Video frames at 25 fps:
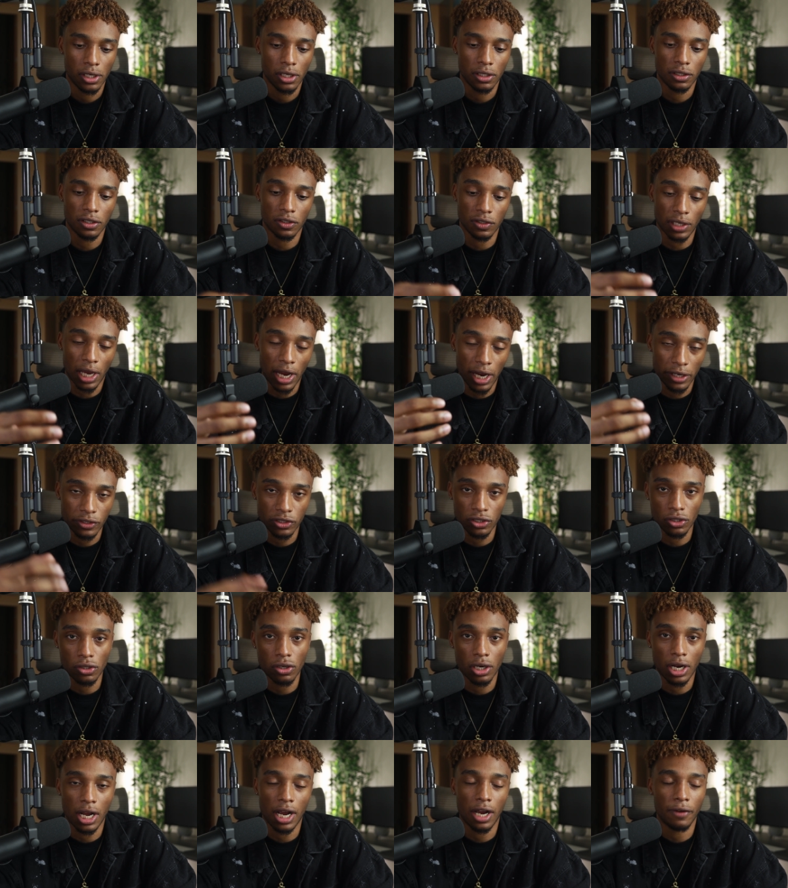that's actually
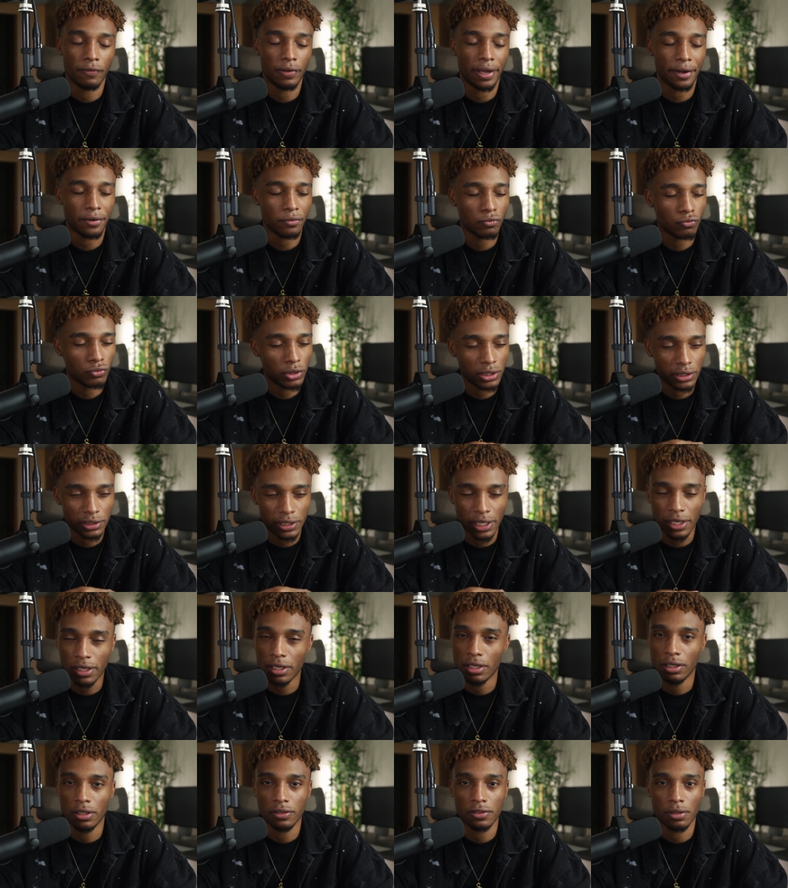going to have like
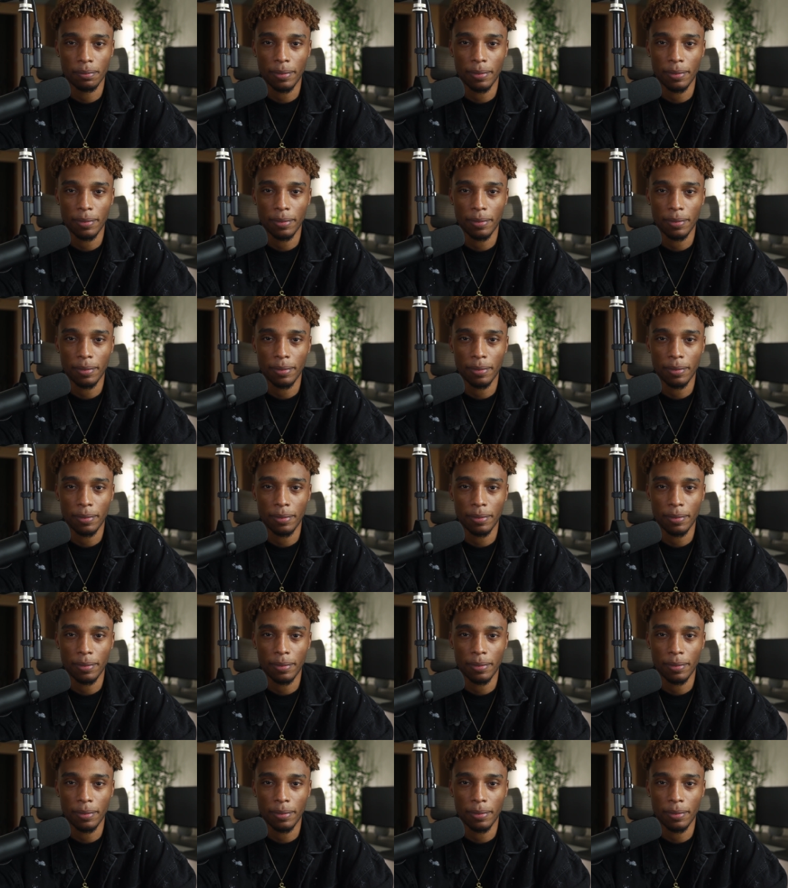ridiculous